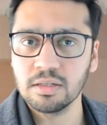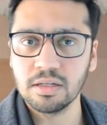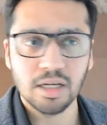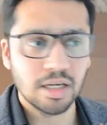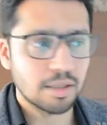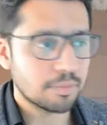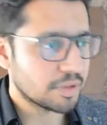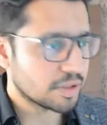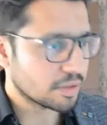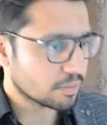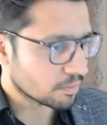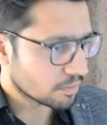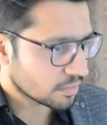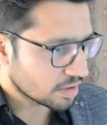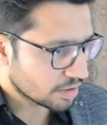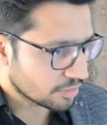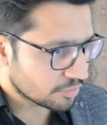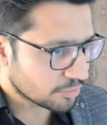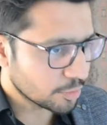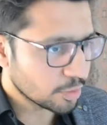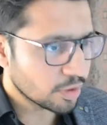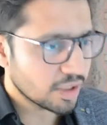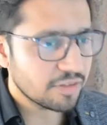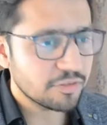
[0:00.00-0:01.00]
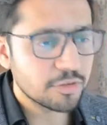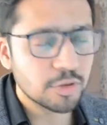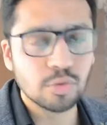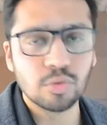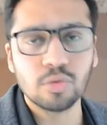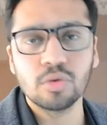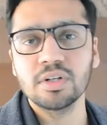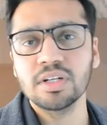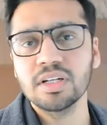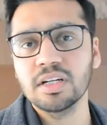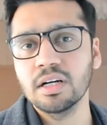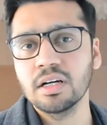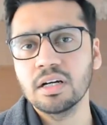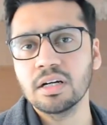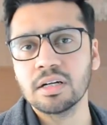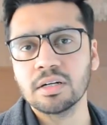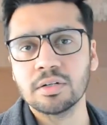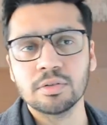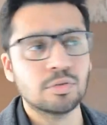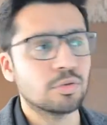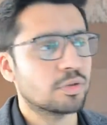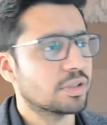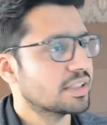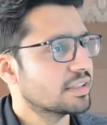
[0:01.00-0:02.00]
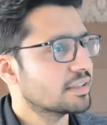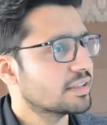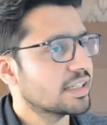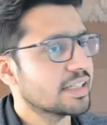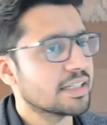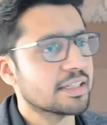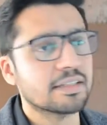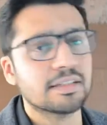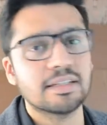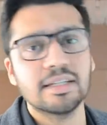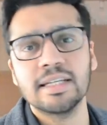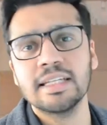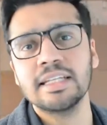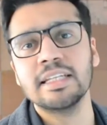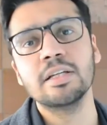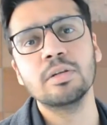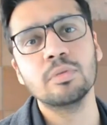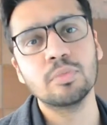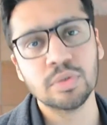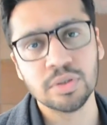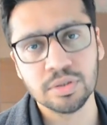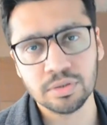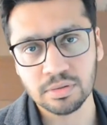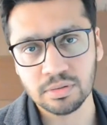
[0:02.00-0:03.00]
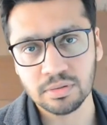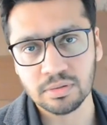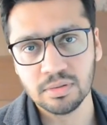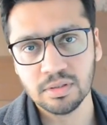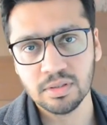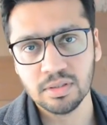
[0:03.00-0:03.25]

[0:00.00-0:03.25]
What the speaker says: I mean, if you have your own car, you can take it anywhere.